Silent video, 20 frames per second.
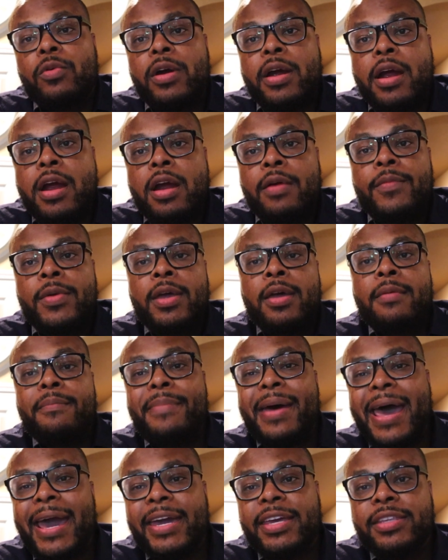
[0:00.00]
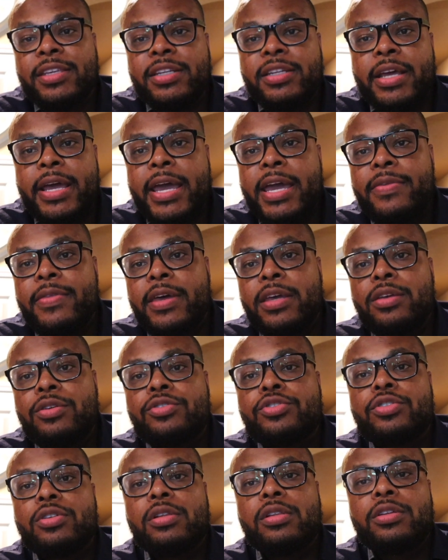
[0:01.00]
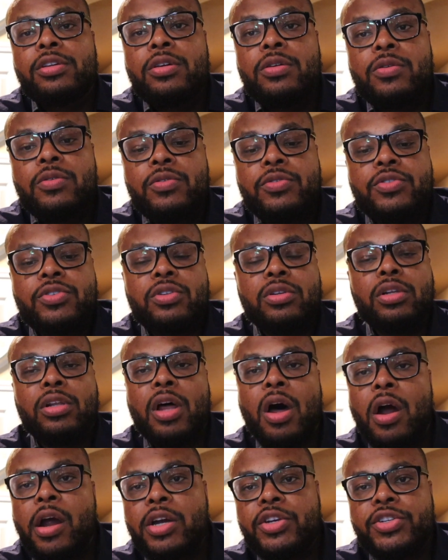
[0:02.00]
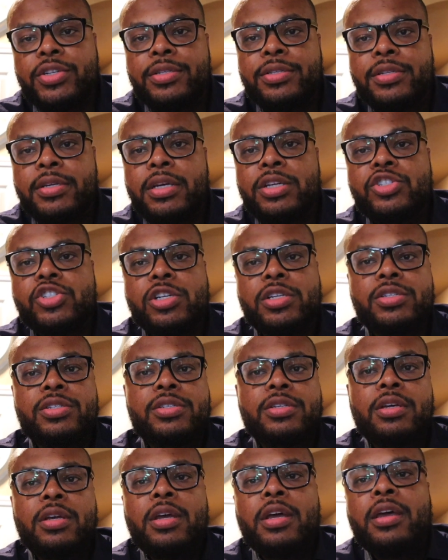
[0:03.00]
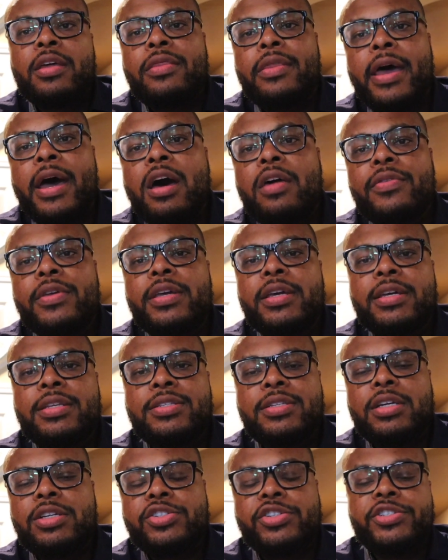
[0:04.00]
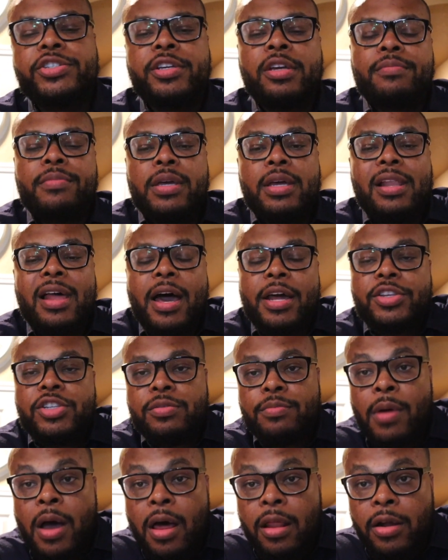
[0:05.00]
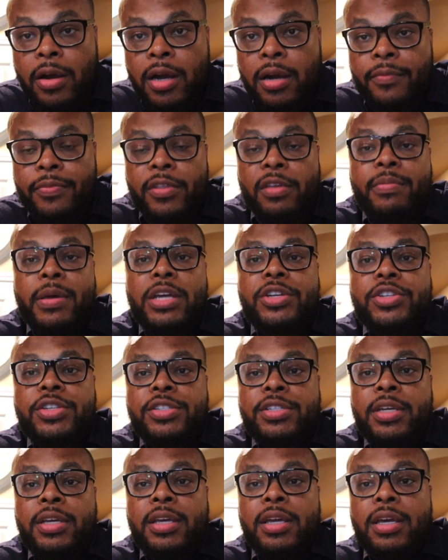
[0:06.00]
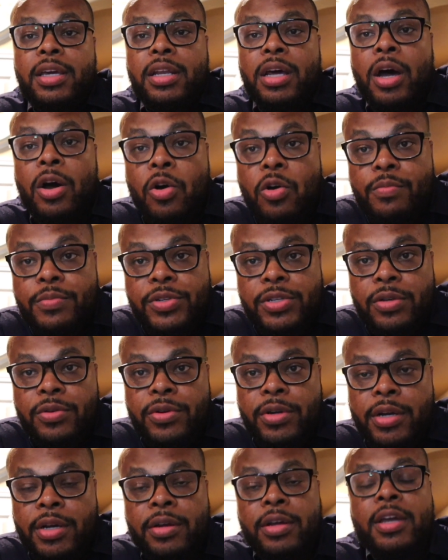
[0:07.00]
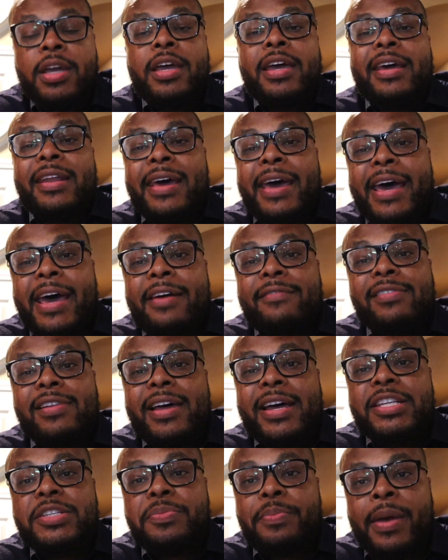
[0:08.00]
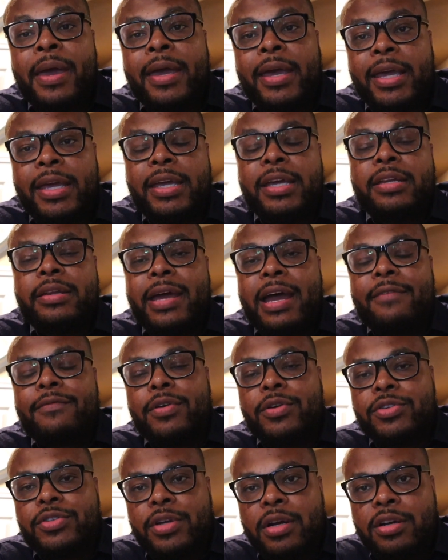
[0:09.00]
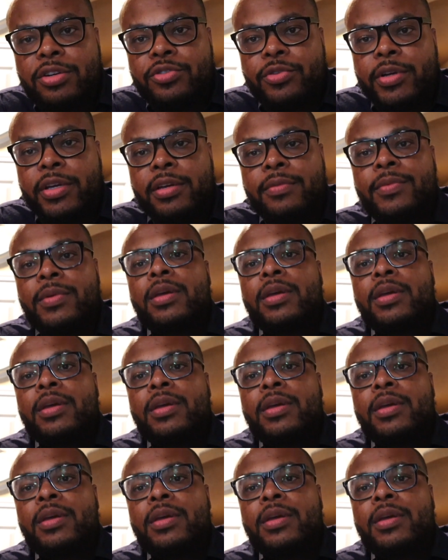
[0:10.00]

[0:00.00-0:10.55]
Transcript: where back in the day they used to use large incisions. Now the incisions can be a lot smaller, the patients can get home sooner and have less pain after surgery.